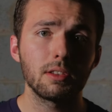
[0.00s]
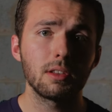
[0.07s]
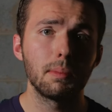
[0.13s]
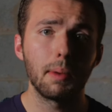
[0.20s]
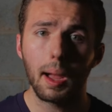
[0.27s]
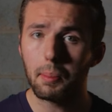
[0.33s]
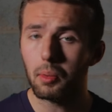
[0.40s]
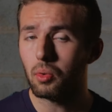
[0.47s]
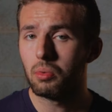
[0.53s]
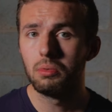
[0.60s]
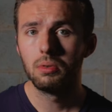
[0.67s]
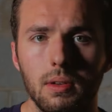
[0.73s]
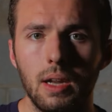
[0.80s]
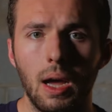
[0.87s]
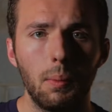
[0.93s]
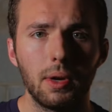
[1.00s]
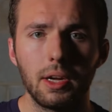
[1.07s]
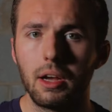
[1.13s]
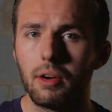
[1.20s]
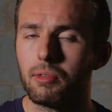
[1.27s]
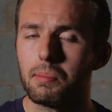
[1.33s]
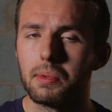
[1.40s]
the Bible, not what
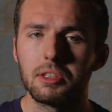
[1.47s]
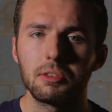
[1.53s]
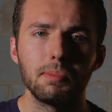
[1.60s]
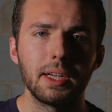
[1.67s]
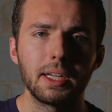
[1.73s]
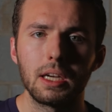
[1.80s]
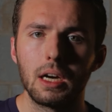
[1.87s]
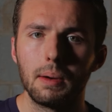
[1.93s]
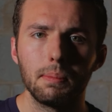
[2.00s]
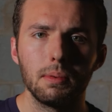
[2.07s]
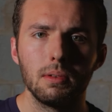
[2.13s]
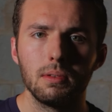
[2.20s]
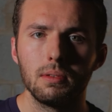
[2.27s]
governments make up